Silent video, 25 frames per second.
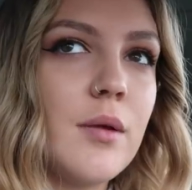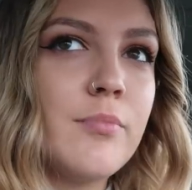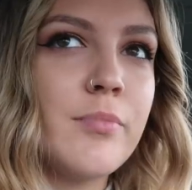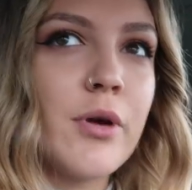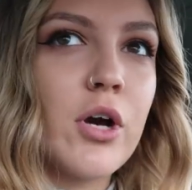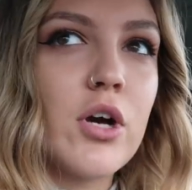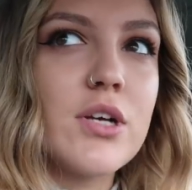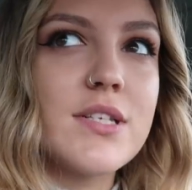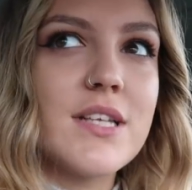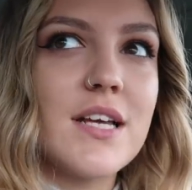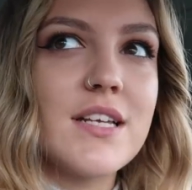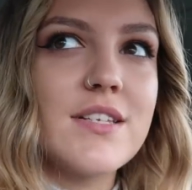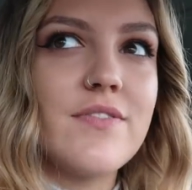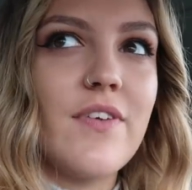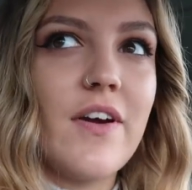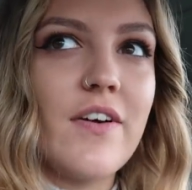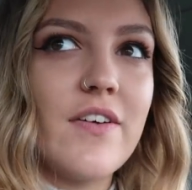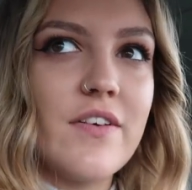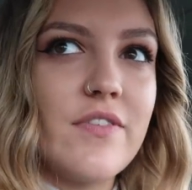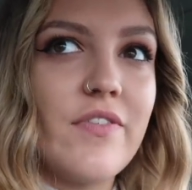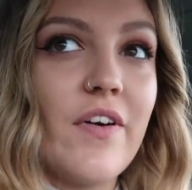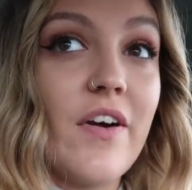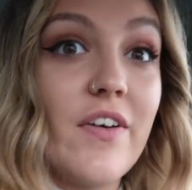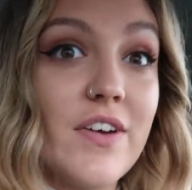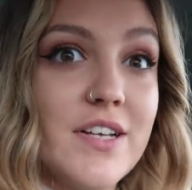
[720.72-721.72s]
because that's
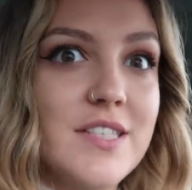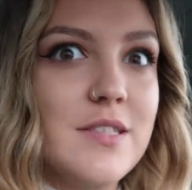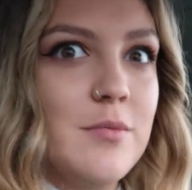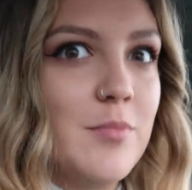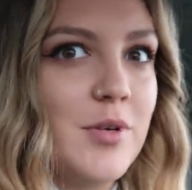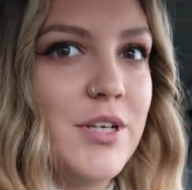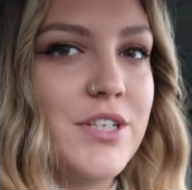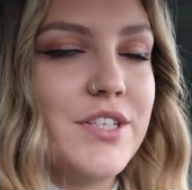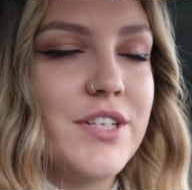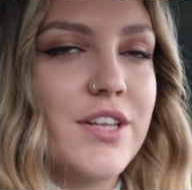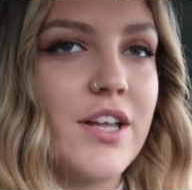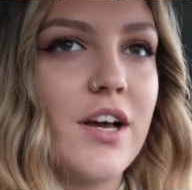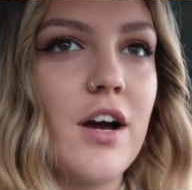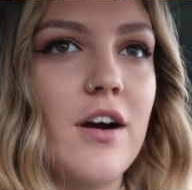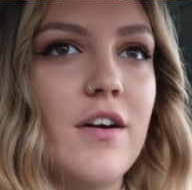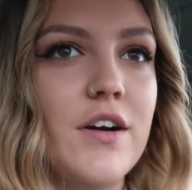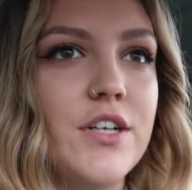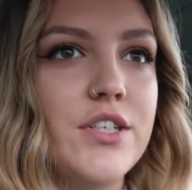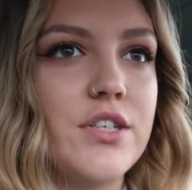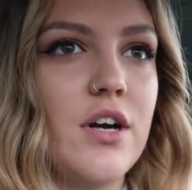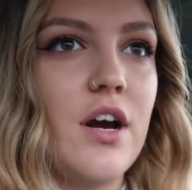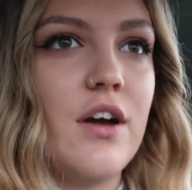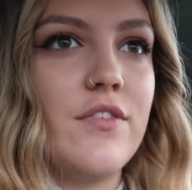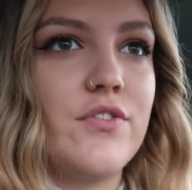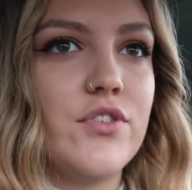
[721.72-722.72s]
very, very similar to the car I
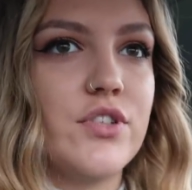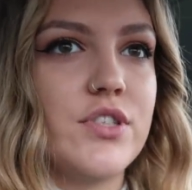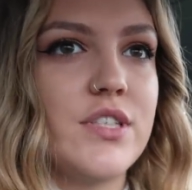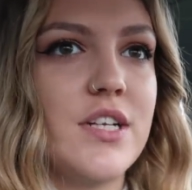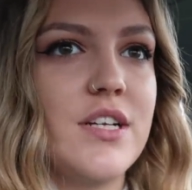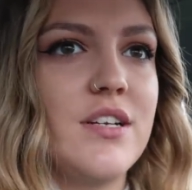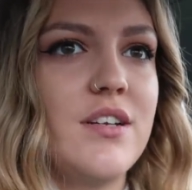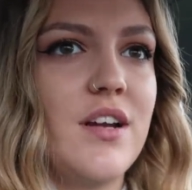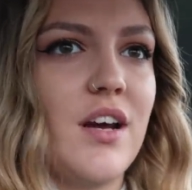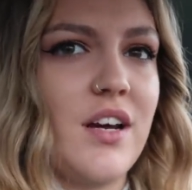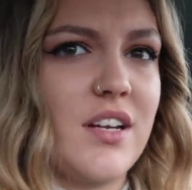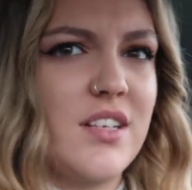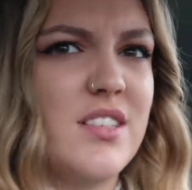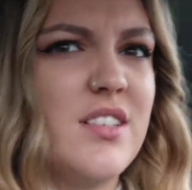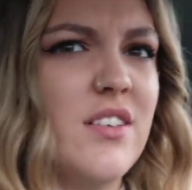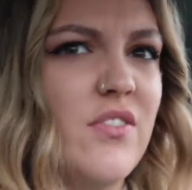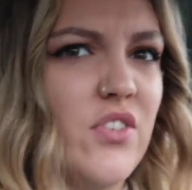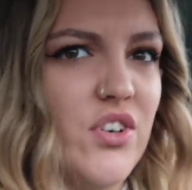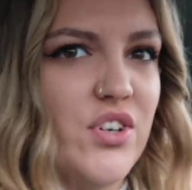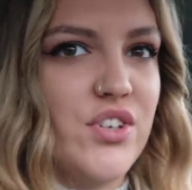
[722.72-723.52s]
drive, just a nicer